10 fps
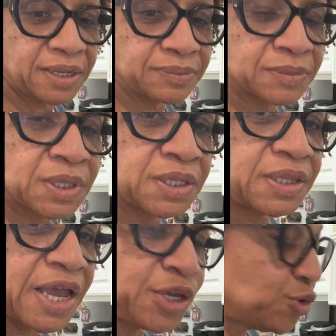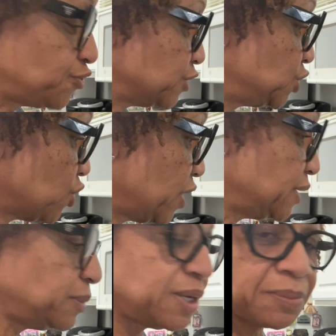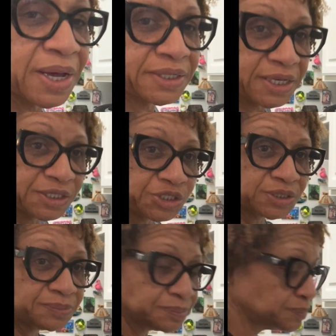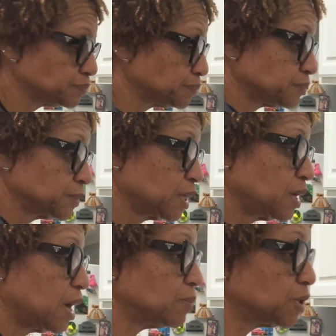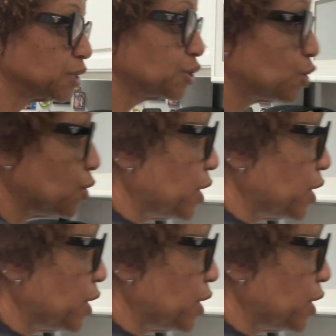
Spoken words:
Thank you for joining me in my kitchen. I'm gonna go